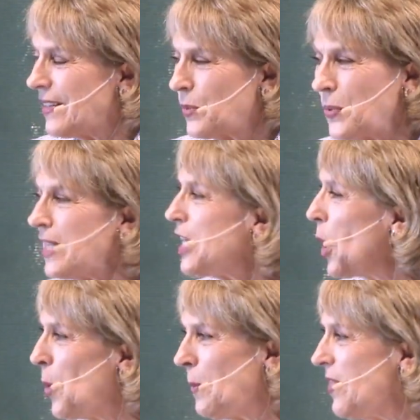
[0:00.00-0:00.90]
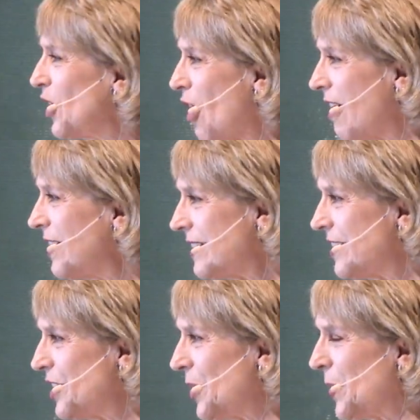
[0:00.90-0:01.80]
really opened their heart to
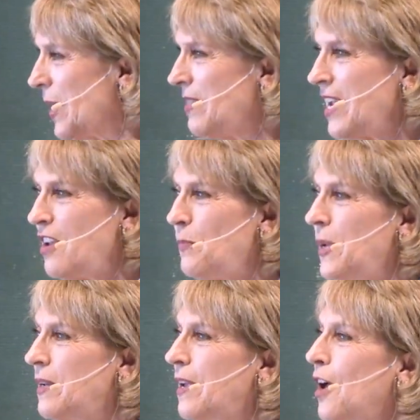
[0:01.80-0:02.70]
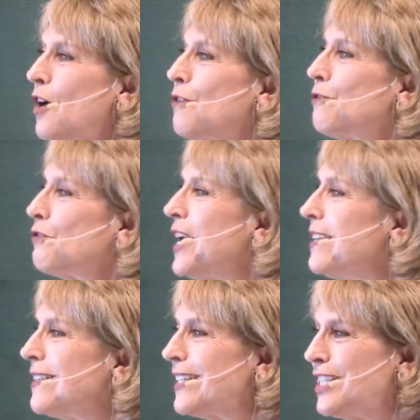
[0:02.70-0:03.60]
you and they have been
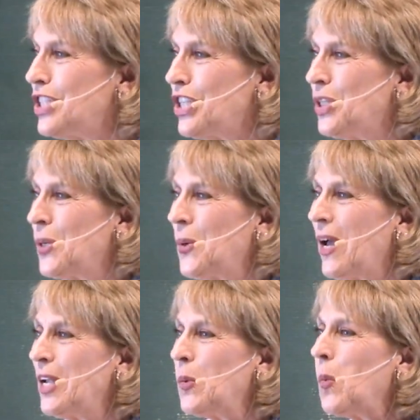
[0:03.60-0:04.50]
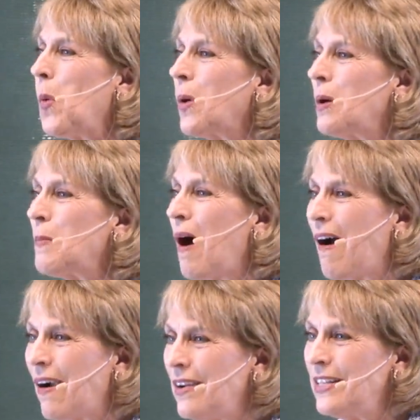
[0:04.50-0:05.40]
friendly to you and
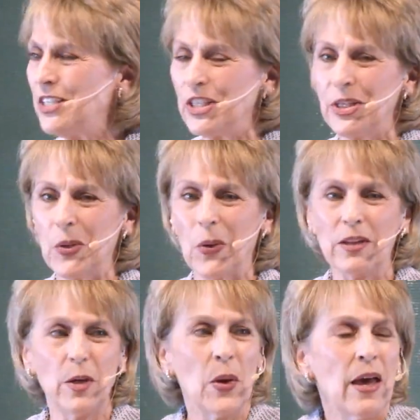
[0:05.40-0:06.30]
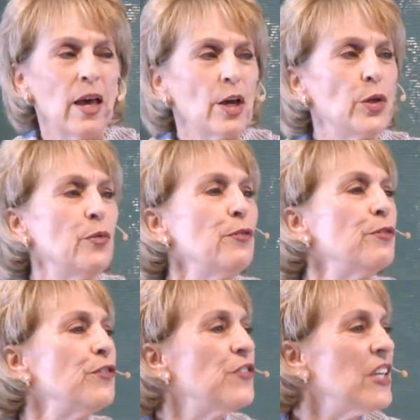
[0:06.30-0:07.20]
warm-hearted to you and you
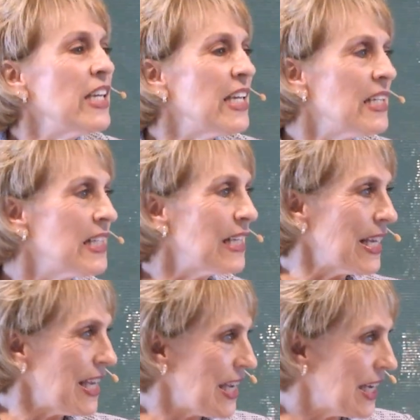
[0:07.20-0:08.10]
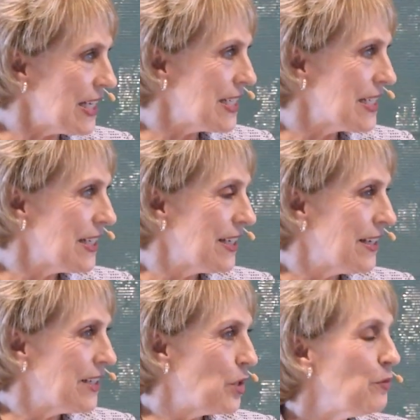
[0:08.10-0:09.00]
feel it.
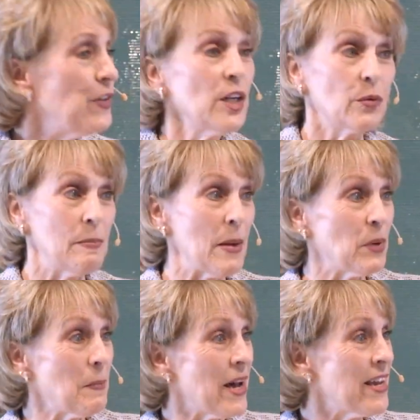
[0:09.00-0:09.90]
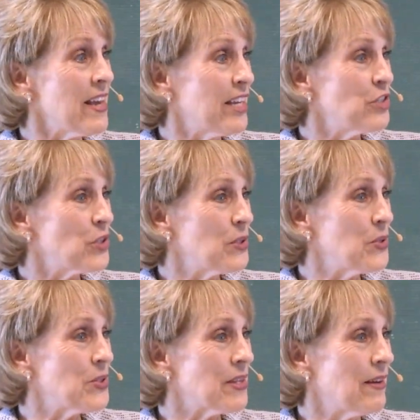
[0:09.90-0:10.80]
You feel it. Remember Maya
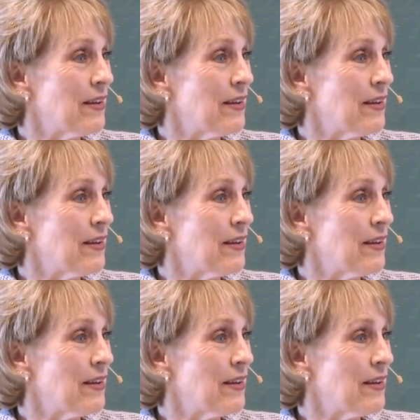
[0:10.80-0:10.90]
Angelou's